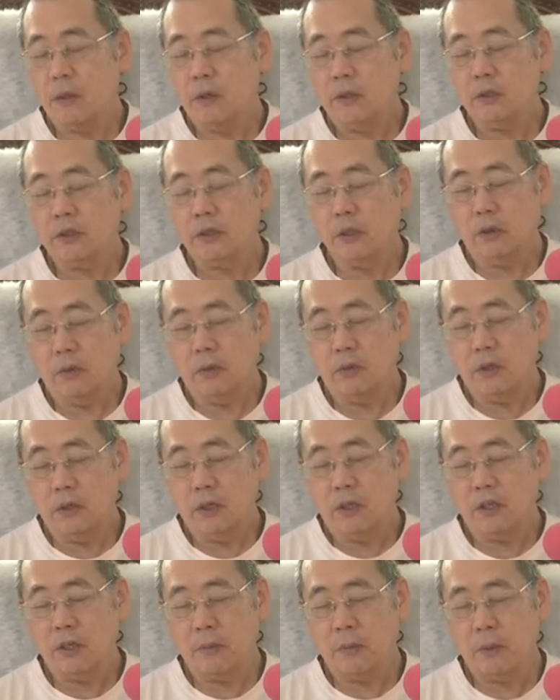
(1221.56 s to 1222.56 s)
So,
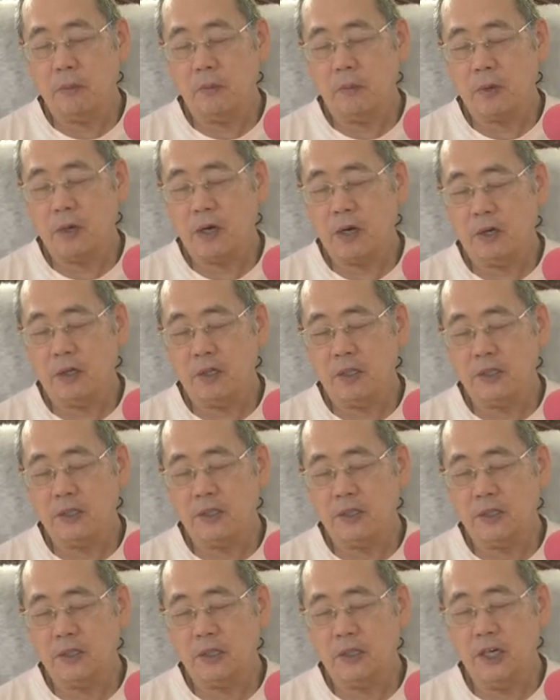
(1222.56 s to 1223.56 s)
they may be regarded
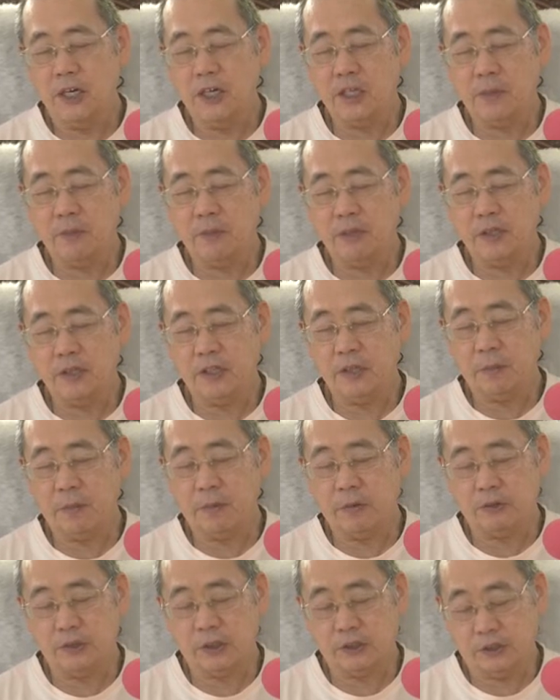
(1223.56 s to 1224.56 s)
as intermediate
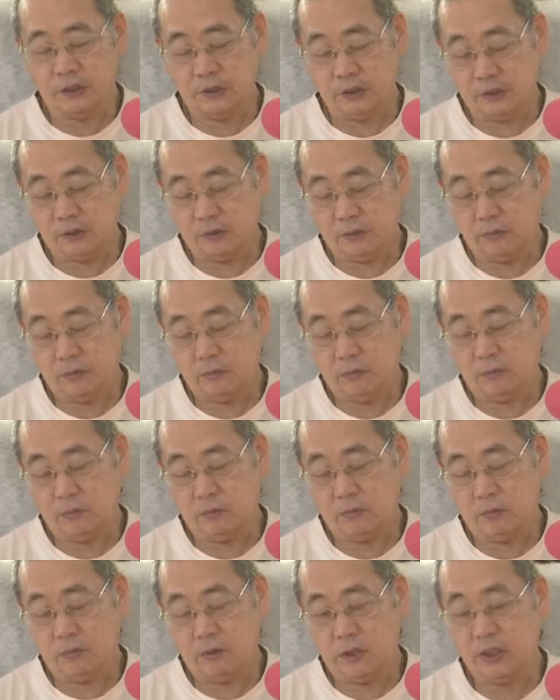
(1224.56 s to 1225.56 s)
processes,
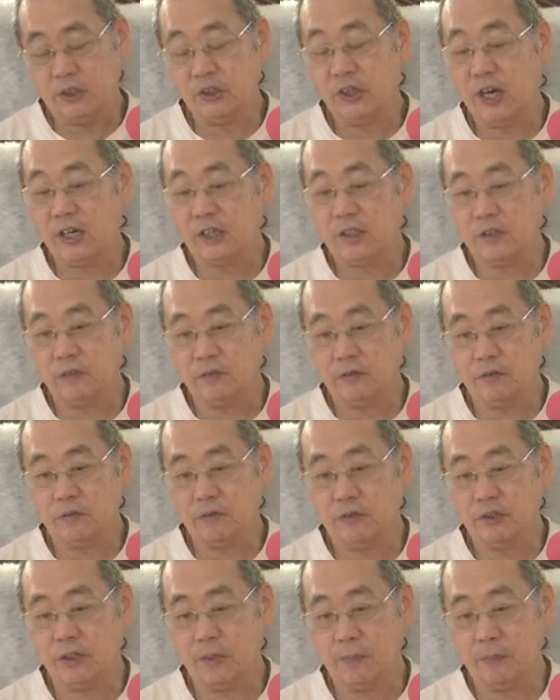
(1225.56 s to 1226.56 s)
attractive
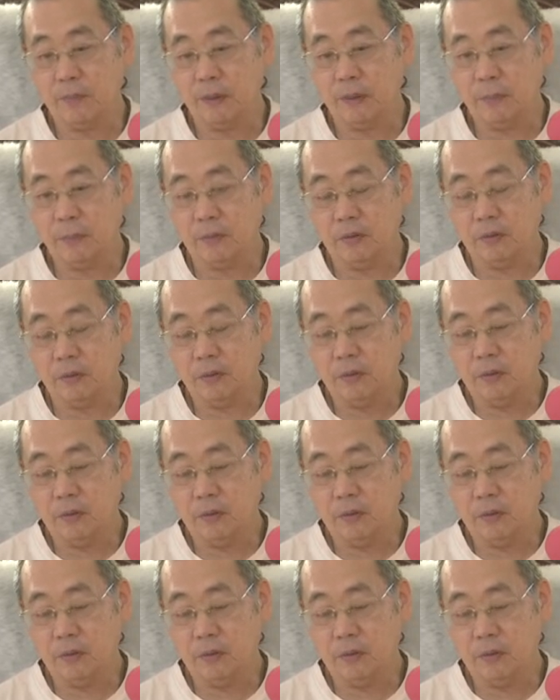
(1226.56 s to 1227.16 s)
to some people